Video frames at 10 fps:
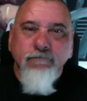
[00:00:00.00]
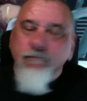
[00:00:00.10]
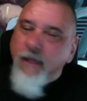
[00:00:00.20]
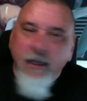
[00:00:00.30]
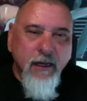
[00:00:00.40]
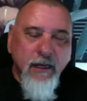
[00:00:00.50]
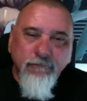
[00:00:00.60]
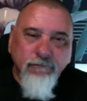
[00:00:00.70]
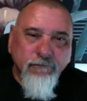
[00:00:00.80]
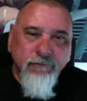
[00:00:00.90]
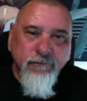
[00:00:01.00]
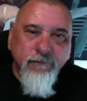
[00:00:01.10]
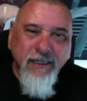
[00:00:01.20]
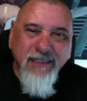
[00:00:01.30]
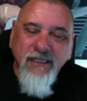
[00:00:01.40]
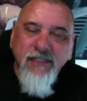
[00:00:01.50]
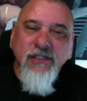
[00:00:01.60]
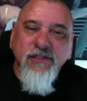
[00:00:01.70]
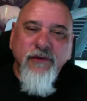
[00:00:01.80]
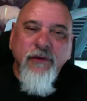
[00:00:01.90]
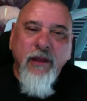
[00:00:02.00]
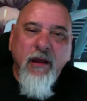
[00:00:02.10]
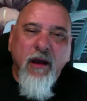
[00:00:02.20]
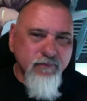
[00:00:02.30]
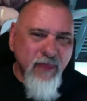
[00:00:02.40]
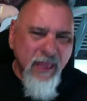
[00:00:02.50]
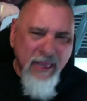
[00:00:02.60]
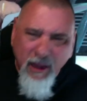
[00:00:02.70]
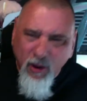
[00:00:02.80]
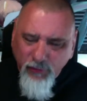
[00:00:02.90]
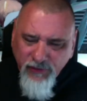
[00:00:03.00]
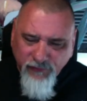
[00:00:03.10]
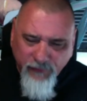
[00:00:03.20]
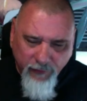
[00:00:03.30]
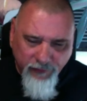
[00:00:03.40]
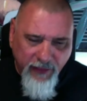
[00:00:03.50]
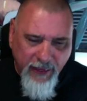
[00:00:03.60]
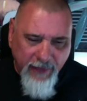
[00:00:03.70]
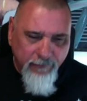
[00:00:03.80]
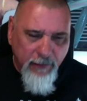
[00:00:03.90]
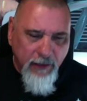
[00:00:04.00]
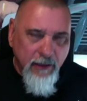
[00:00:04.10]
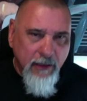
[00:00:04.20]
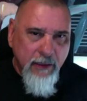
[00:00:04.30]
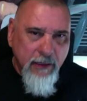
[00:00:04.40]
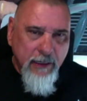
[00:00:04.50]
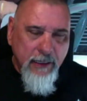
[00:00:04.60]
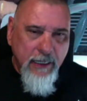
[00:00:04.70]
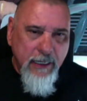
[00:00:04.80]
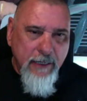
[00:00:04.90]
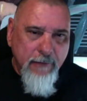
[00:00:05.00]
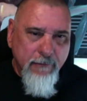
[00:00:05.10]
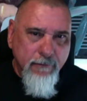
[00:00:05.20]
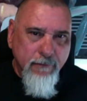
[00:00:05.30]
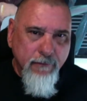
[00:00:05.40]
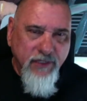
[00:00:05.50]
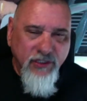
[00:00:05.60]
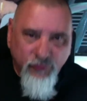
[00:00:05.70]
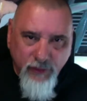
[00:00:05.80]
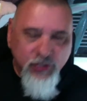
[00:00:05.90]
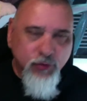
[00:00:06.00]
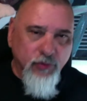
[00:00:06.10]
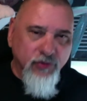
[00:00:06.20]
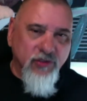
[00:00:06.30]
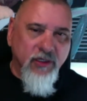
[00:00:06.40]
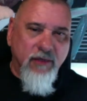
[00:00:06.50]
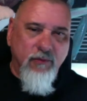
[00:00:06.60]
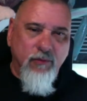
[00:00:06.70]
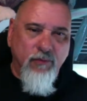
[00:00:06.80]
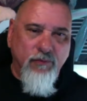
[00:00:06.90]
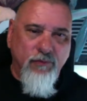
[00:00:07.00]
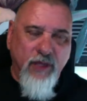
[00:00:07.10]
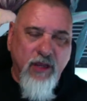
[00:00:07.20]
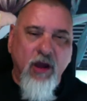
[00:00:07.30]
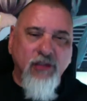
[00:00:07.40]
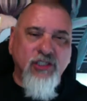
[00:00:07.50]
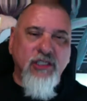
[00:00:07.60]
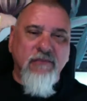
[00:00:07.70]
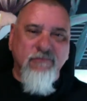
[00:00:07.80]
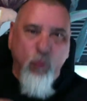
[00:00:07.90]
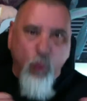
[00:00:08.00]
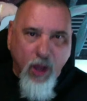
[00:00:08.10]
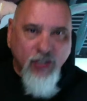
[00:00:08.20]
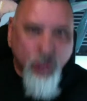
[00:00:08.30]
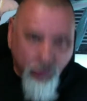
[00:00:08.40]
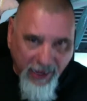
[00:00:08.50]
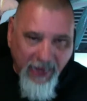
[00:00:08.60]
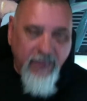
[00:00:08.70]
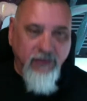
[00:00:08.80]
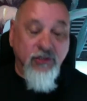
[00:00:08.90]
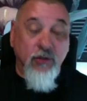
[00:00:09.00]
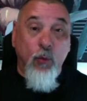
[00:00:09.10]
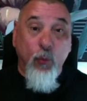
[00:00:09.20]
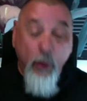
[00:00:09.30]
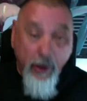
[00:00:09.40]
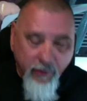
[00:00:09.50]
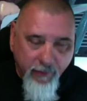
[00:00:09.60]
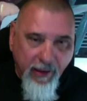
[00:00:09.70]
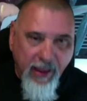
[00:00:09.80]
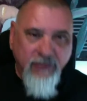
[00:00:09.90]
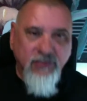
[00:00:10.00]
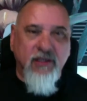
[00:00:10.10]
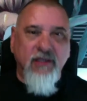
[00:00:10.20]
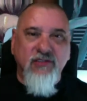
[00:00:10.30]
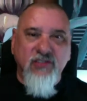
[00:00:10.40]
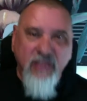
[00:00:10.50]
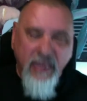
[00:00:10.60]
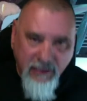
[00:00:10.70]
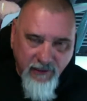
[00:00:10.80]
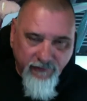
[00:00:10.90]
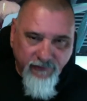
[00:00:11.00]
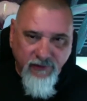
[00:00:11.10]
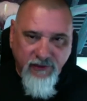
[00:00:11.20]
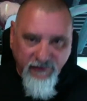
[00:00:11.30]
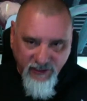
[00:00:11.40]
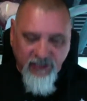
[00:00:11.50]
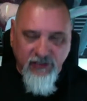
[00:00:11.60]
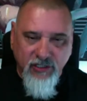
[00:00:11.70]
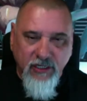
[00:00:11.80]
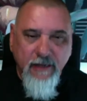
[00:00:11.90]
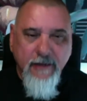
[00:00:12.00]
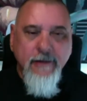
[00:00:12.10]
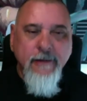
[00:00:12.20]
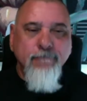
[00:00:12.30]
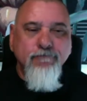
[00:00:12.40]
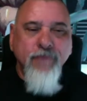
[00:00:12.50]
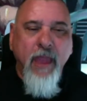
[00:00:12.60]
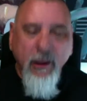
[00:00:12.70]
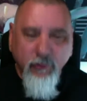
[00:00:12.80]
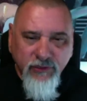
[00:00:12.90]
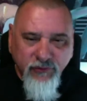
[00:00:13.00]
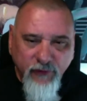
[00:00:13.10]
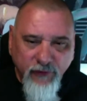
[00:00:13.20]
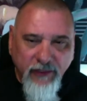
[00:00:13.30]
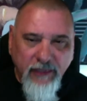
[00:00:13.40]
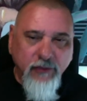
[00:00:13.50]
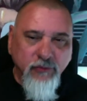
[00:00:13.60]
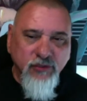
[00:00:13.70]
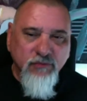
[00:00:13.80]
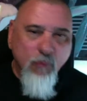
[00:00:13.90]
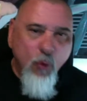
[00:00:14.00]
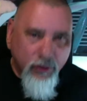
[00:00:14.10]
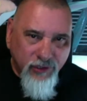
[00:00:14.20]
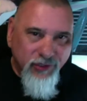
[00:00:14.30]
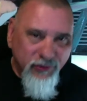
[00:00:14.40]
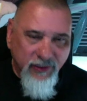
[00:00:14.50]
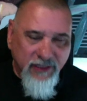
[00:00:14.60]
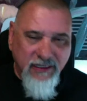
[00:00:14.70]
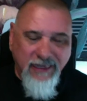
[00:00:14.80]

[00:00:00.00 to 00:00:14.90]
It's just very odd. And I always felt that these rituals, the constant wash your hands, wear a mask, stay distance, I always felt that there was more to this.